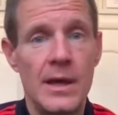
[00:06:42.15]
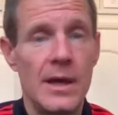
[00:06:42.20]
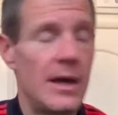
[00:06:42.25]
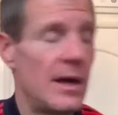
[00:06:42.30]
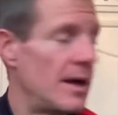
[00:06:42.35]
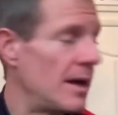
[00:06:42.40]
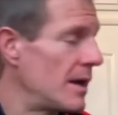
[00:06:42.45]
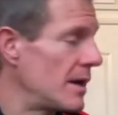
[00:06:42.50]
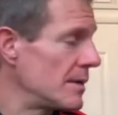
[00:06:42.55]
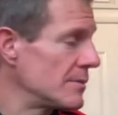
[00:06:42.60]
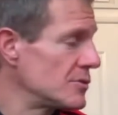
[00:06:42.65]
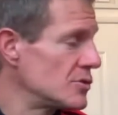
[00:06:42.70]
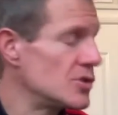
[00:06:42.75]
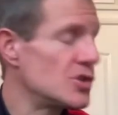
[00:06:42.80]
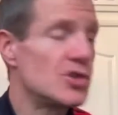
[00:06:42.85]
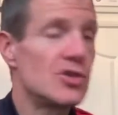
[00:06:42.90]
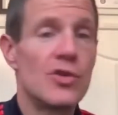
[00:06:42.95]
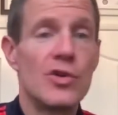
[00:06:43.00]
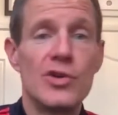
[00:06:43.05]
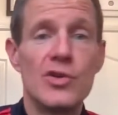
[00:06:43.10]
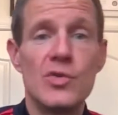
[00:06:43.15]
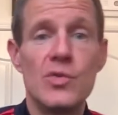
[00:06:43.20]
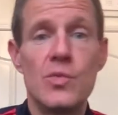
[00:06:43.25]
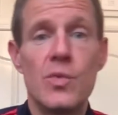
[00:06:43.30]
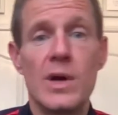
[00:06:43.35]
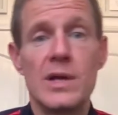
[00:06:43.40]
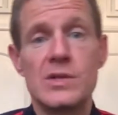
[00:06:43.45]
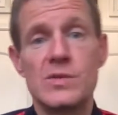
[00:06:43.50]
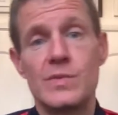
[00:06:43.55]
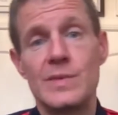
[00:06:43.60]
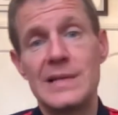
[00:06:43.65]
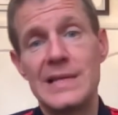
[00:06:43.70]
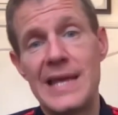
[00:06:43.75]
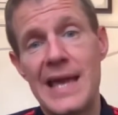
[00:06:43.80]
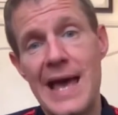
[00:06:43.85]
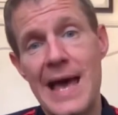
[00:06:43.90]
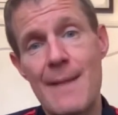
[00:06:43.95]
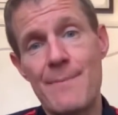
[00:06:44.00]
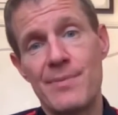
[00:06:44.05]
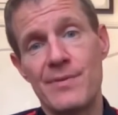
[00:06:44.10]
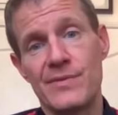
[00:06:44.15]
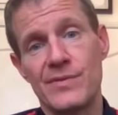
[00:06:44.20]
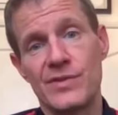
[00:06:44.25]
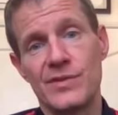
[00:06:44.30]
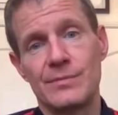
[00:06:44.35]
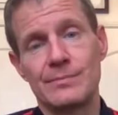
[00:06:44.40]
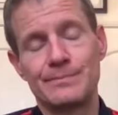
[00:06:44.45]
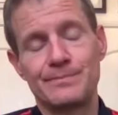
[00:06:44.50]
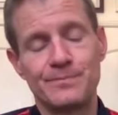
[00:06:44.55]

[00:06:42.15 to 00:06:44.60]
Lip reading: to show you what really happens.